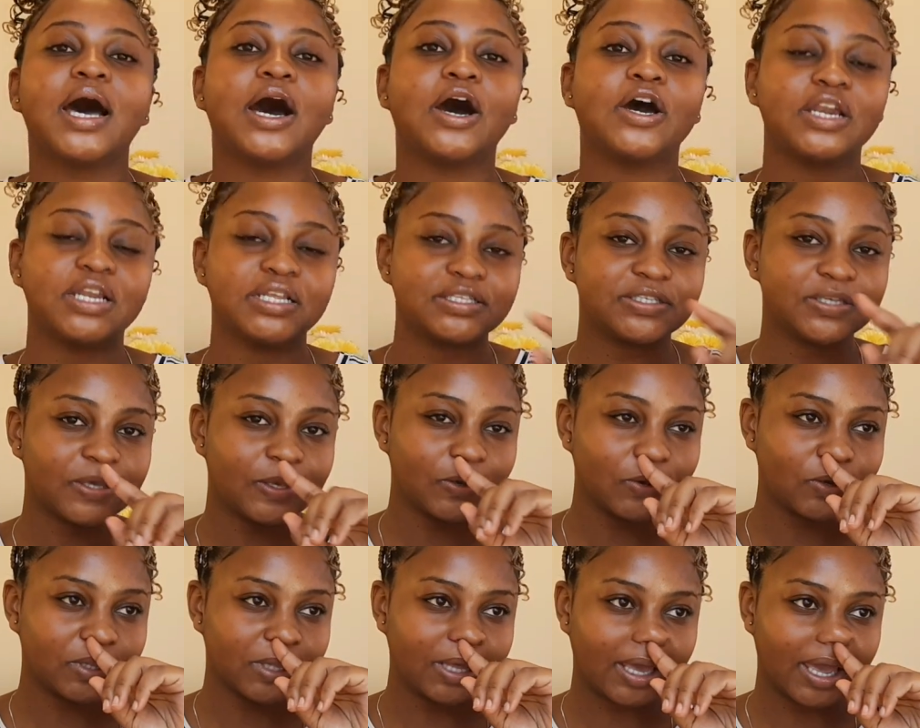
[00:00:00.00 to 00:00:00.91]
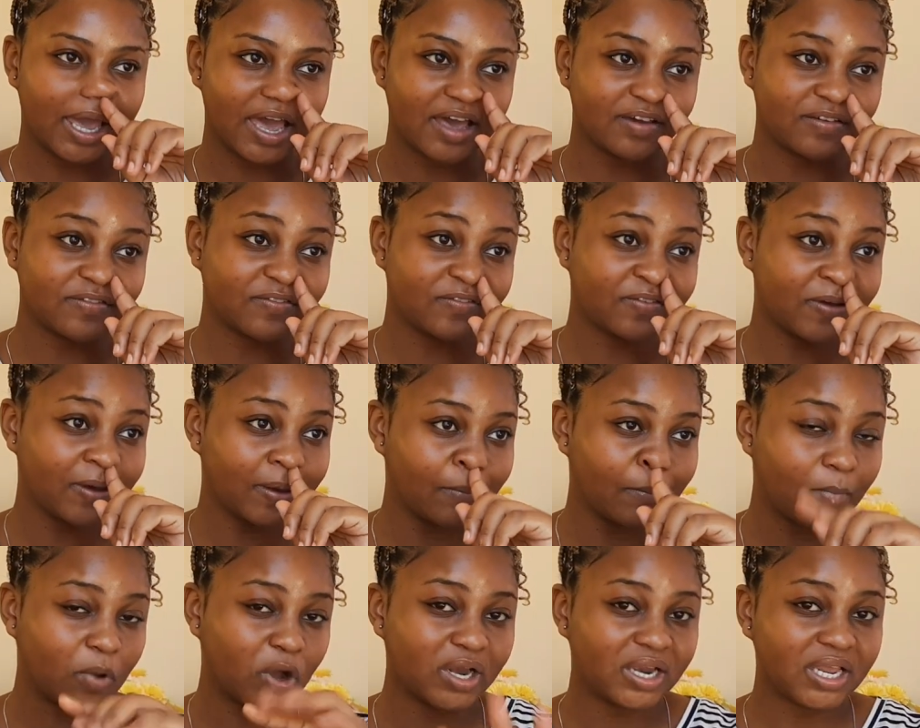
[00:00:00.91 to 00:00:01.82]
On Insecure they have
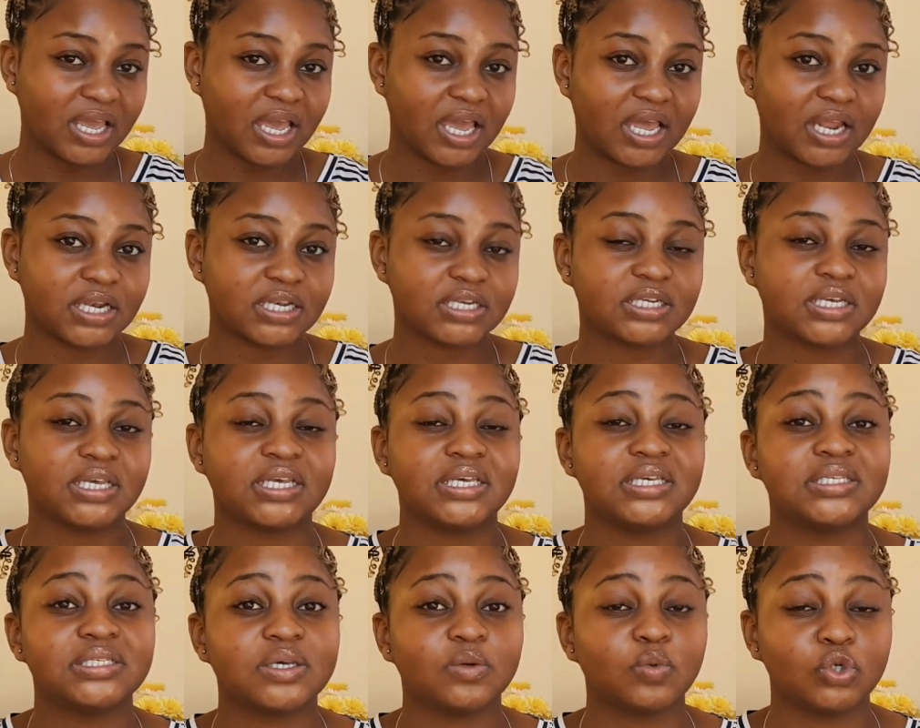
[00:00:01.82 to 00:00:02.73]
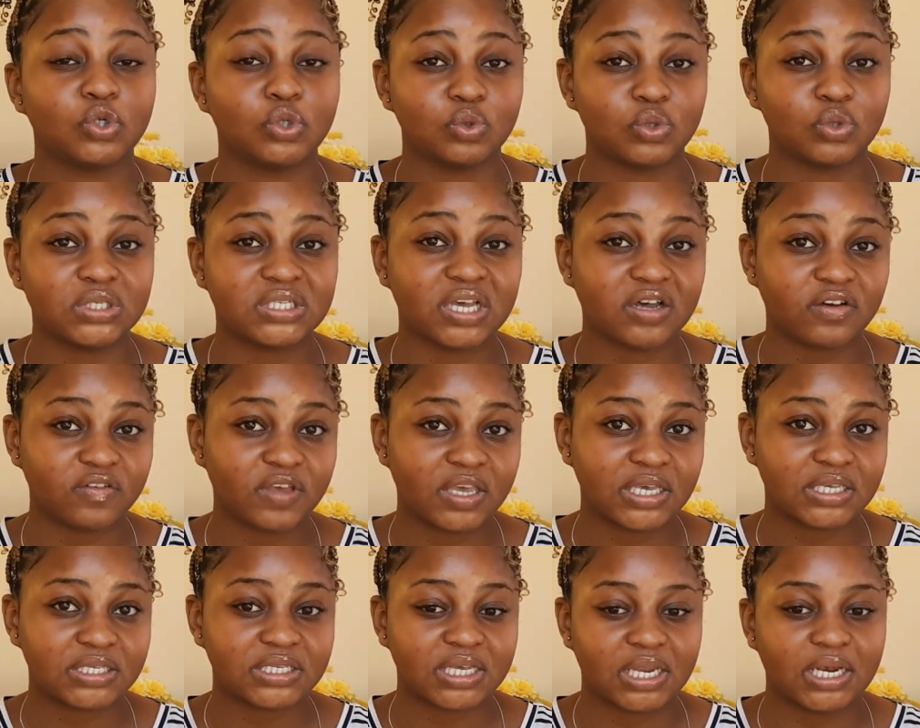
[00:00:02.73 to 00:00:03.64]
Molly and Issa would do
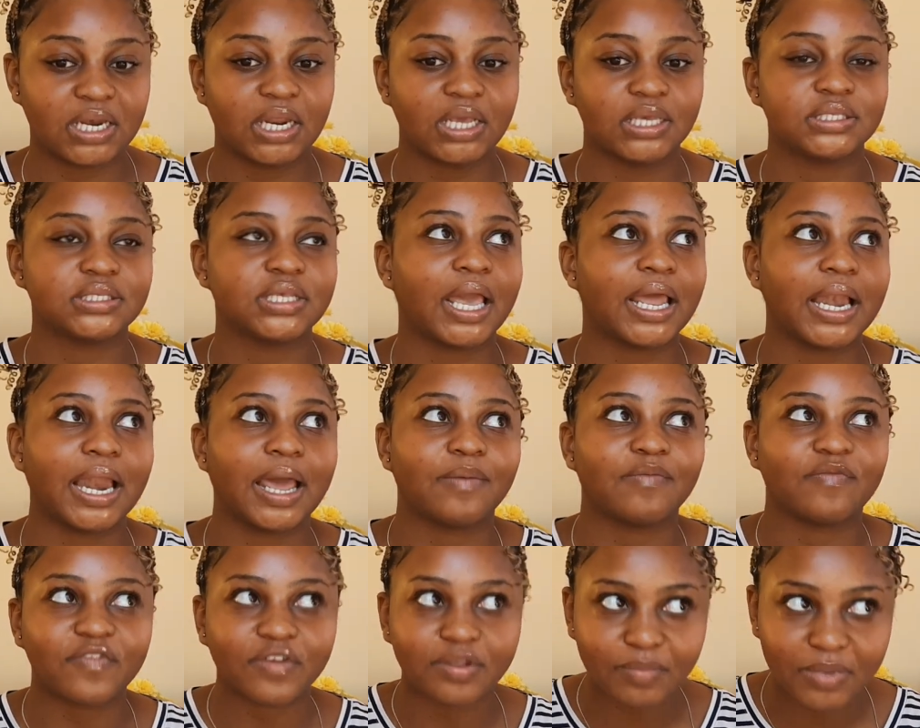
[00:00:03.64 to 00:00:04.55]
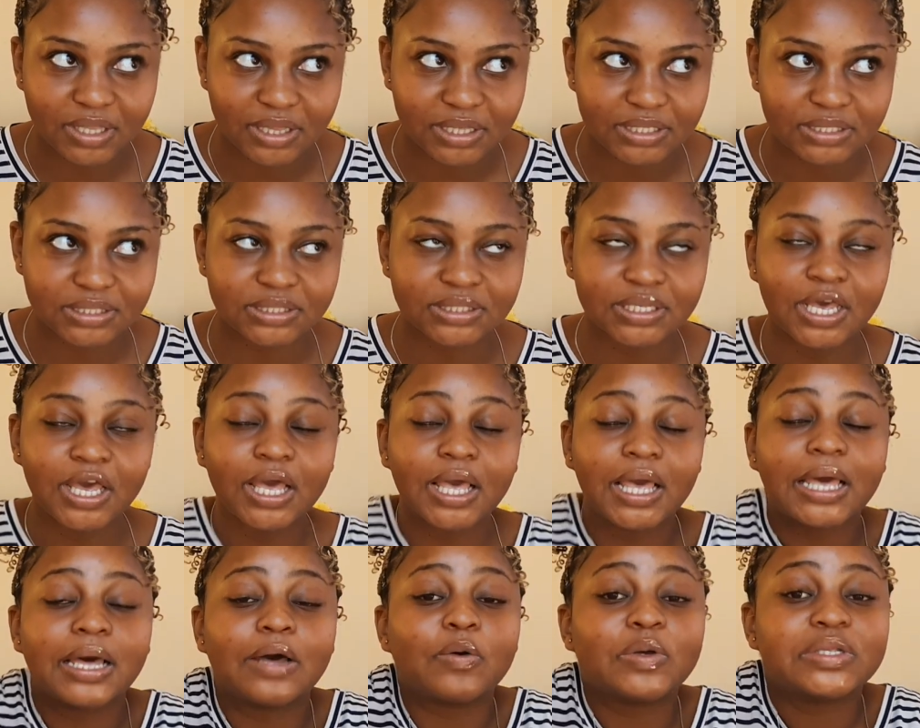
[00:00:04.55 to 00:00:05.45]
self-care Sundays and I'm filming this
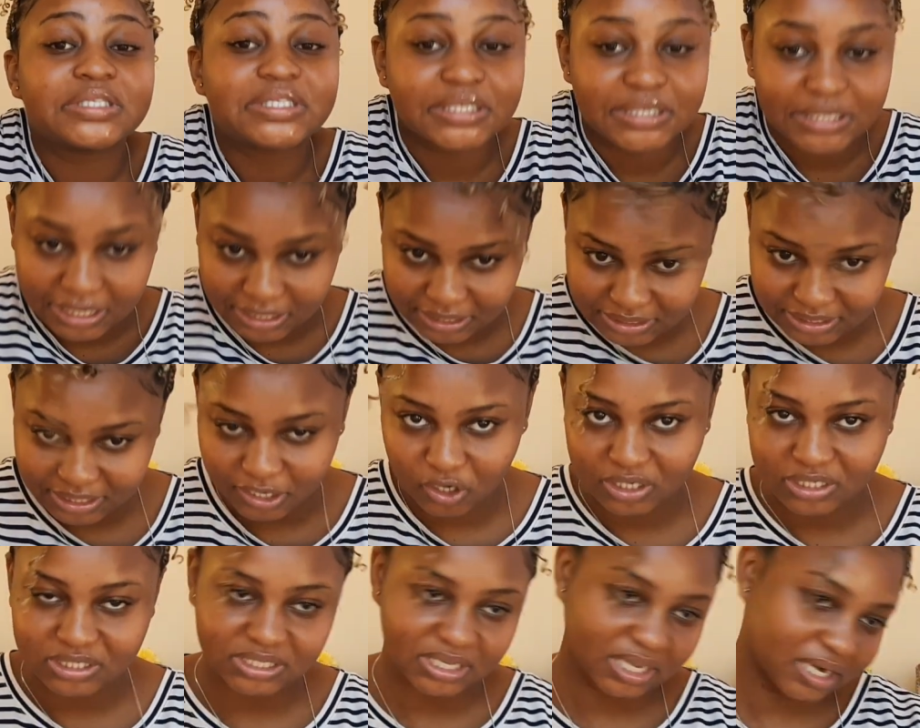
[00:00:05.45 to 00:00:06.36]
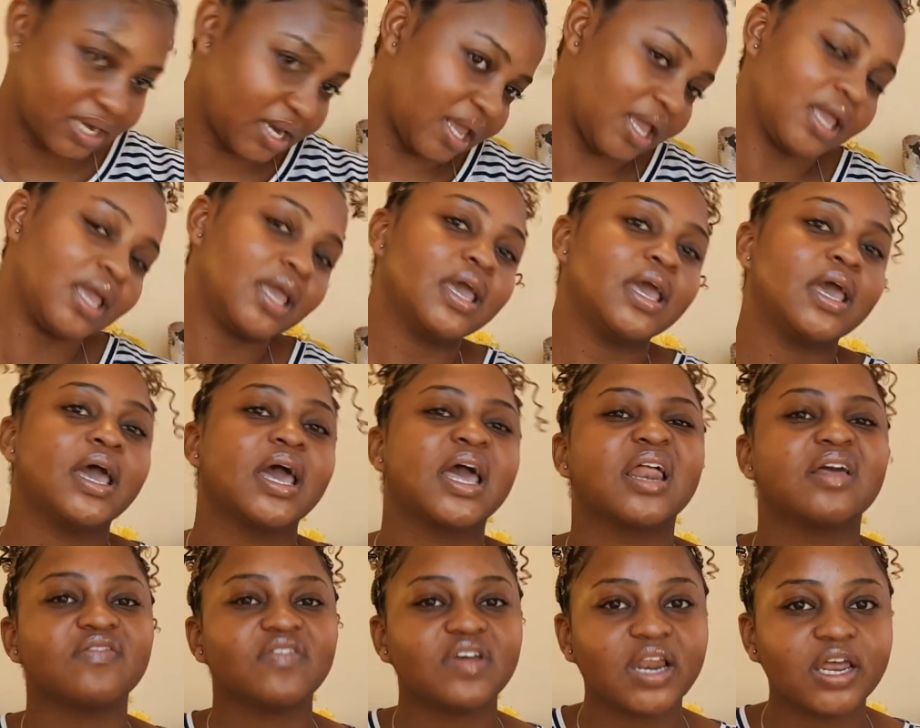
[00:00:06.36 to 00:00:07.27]
coincidentally on a Sunday,
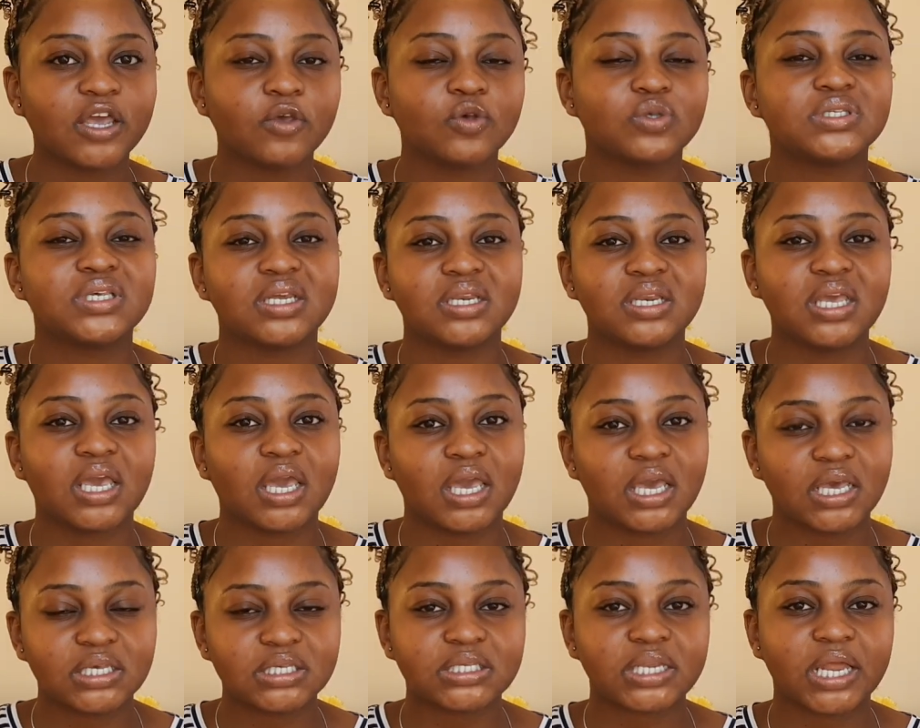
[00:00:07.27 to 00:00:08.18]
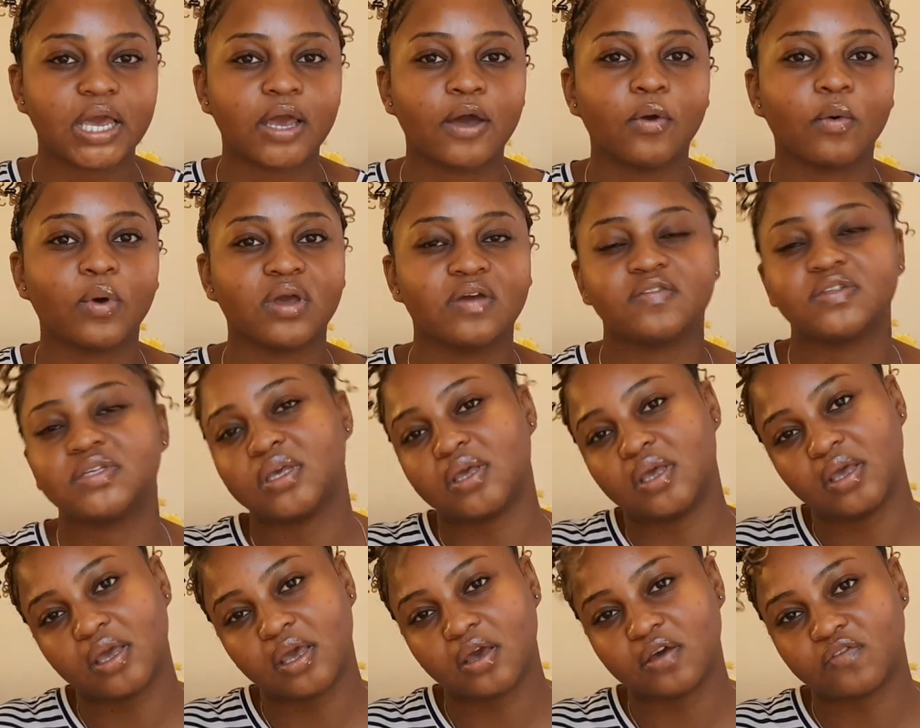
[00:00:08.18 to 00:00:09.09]
I feel like your skincare is like a way of
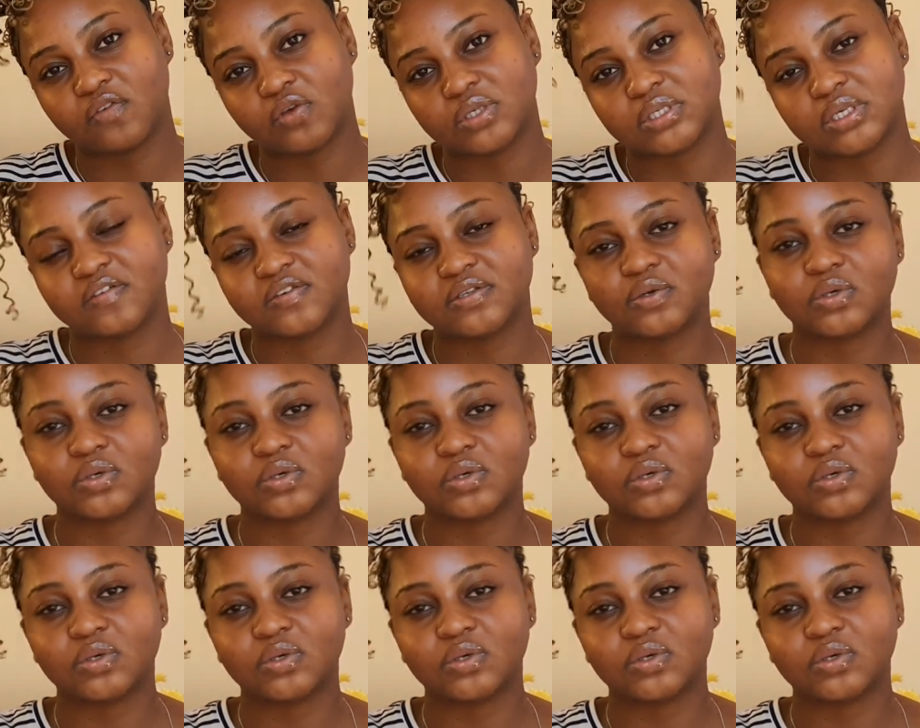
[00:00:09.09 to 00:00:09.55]
taking care of yourself.